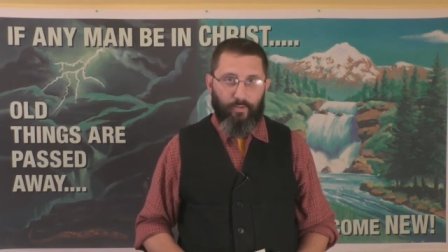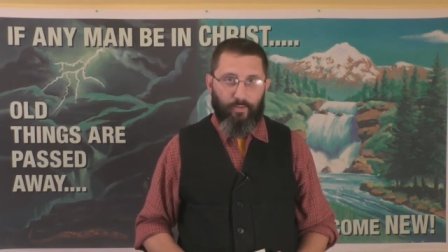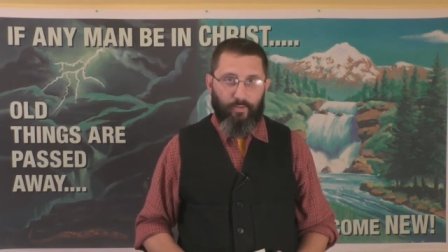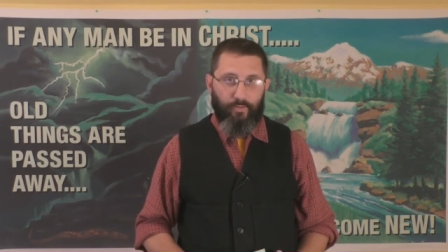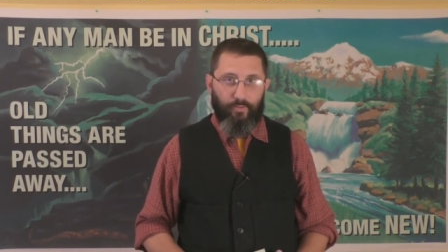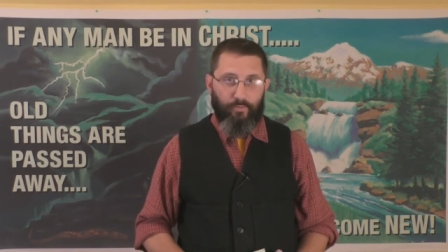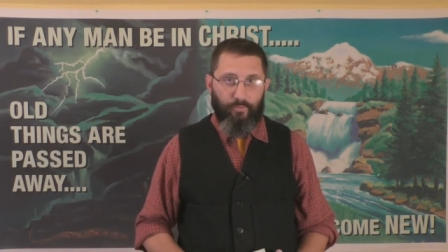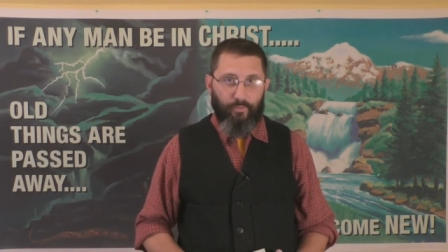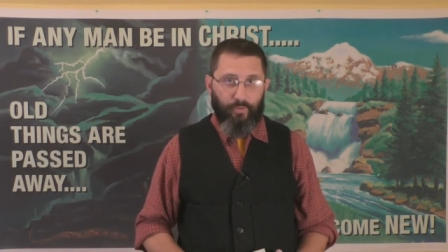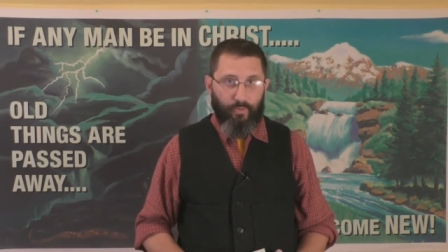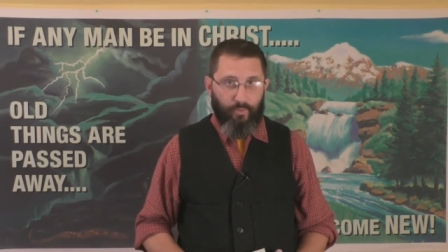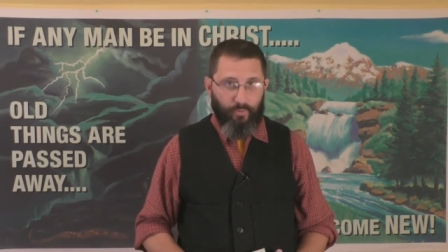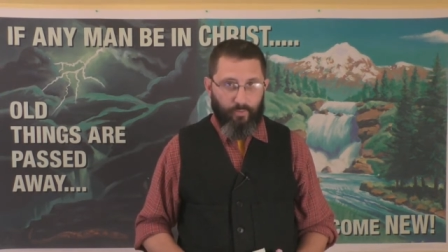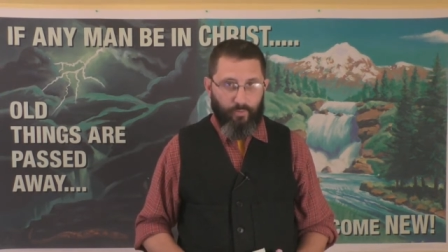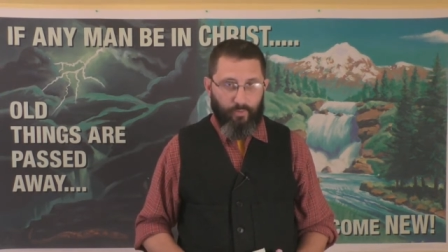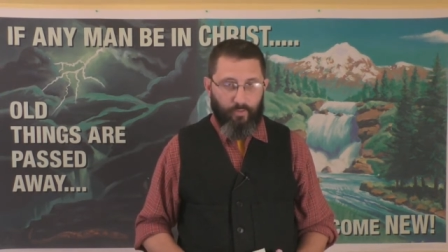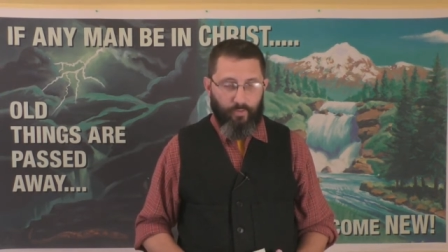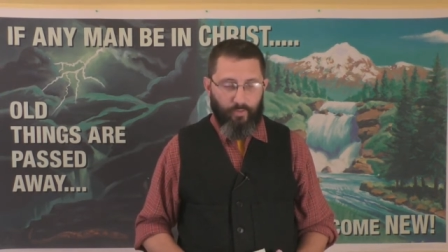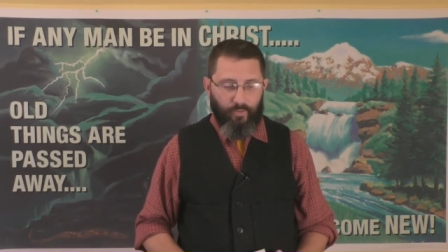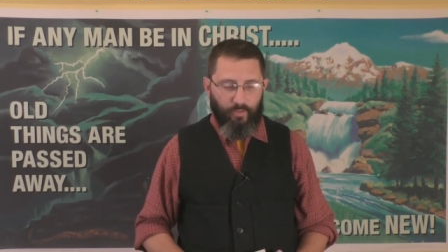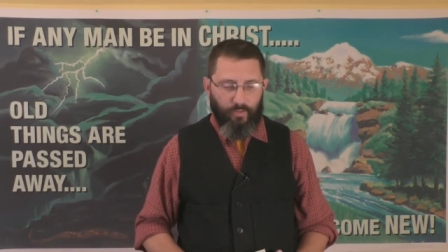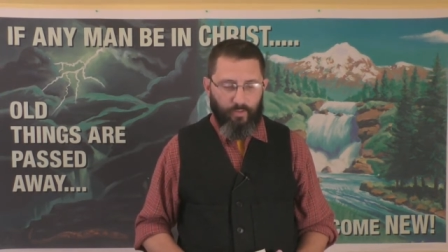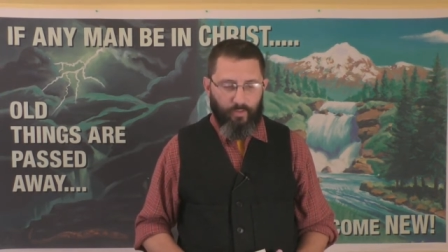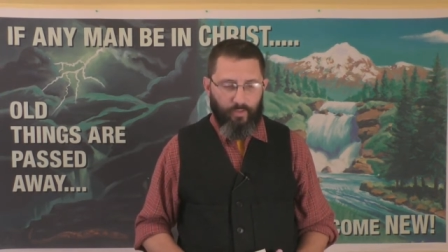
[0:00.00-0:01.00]
on the
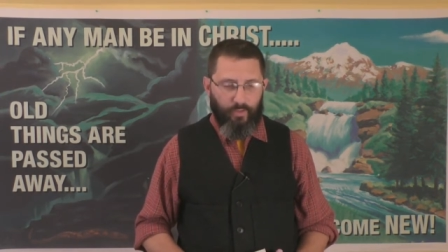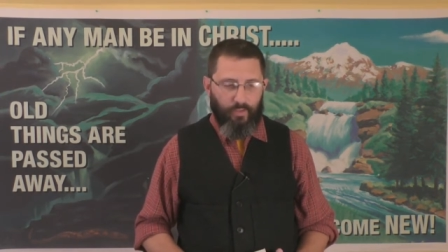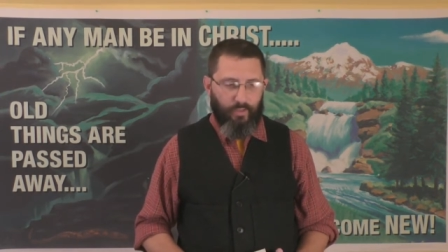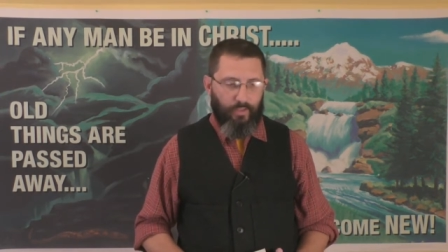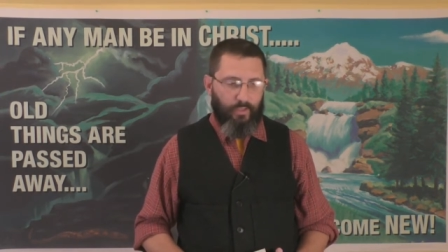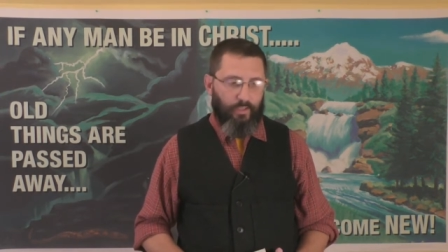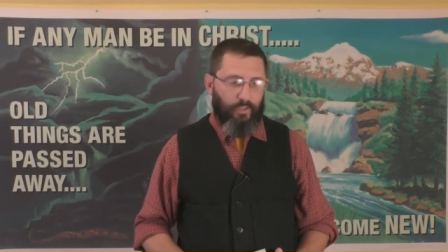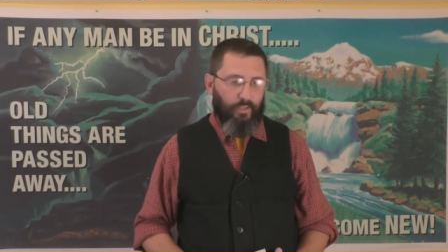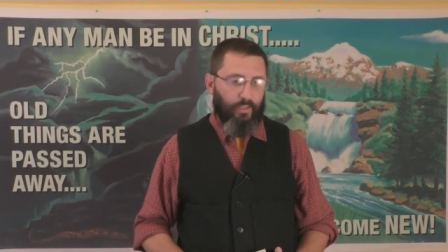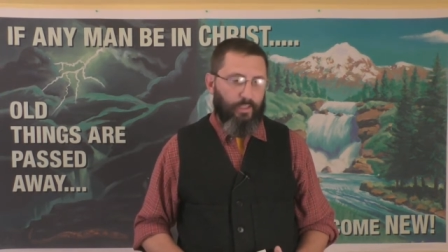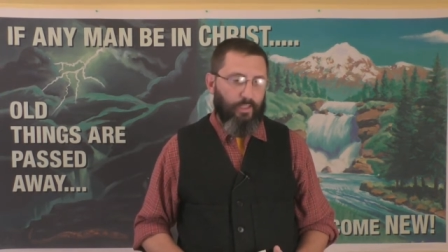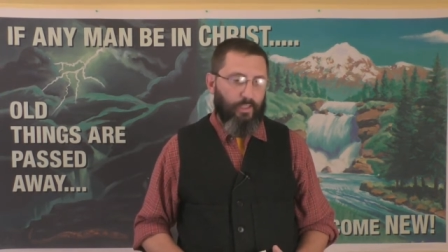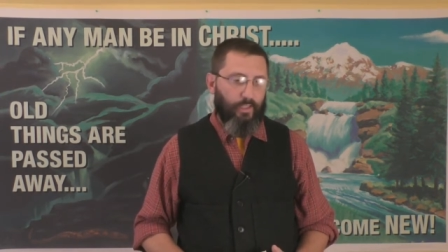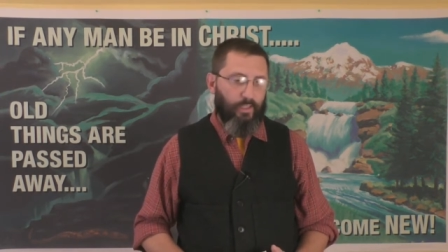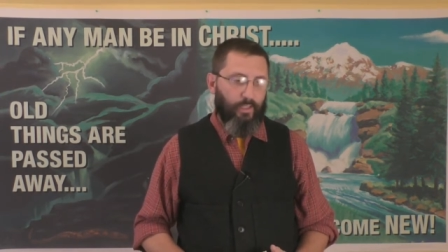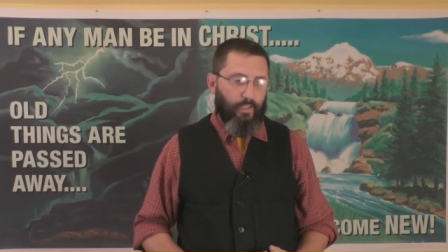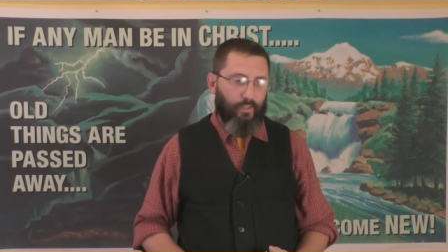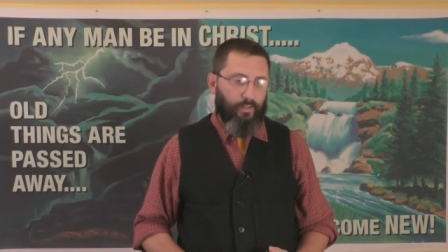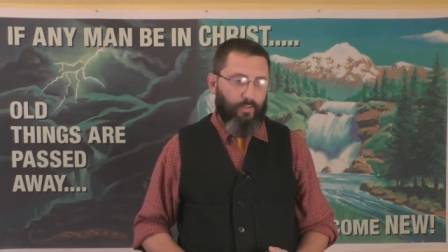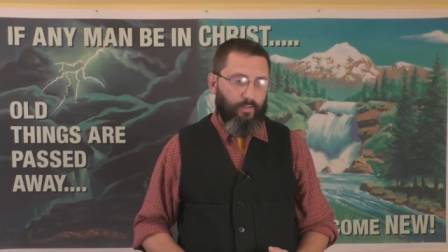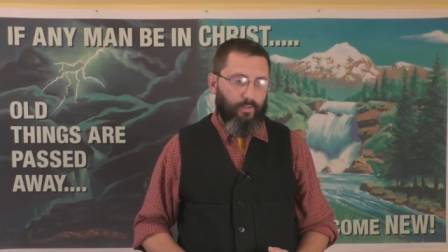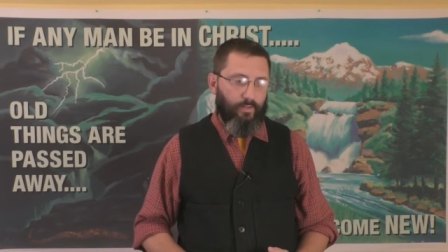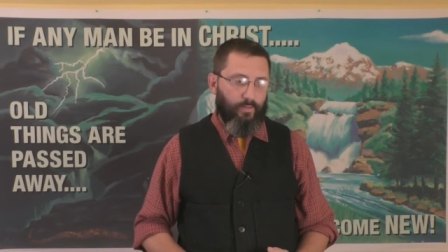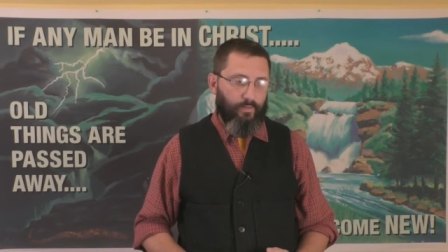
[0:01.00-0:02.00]
road
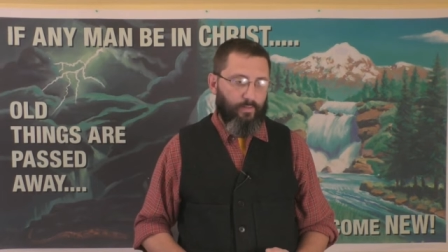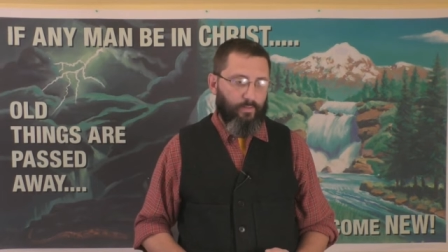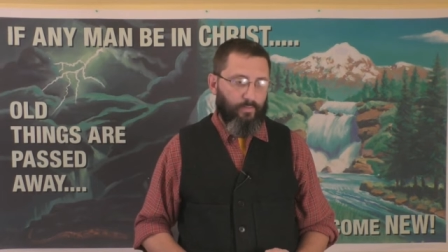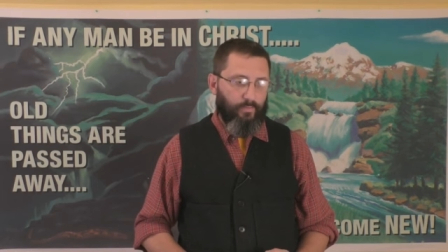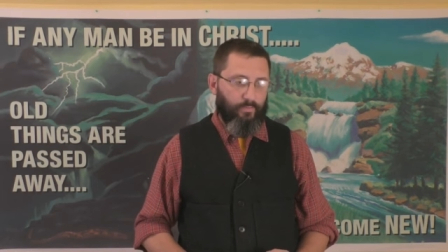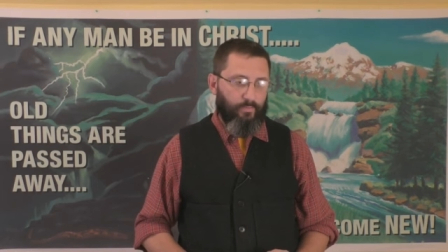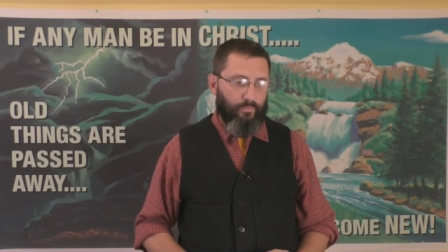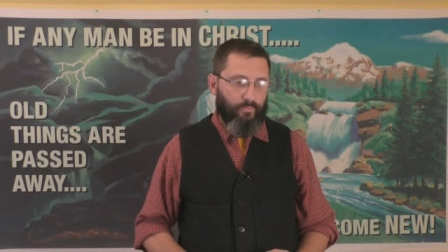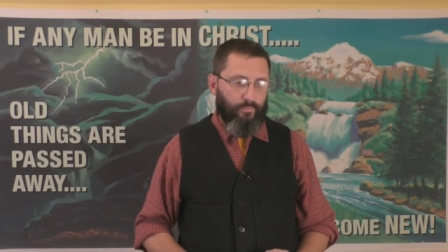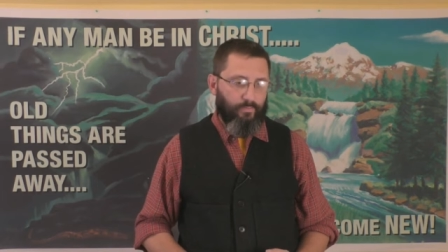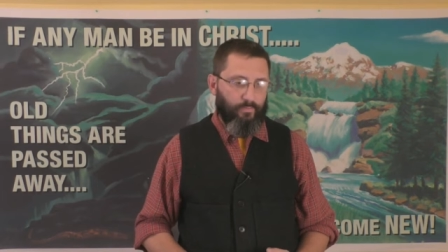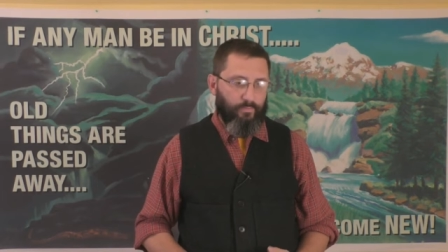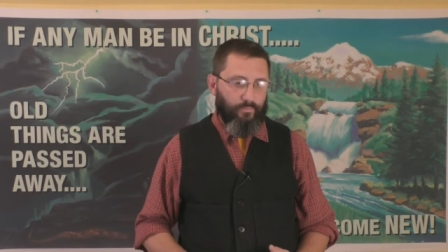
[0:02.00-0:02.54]
and um,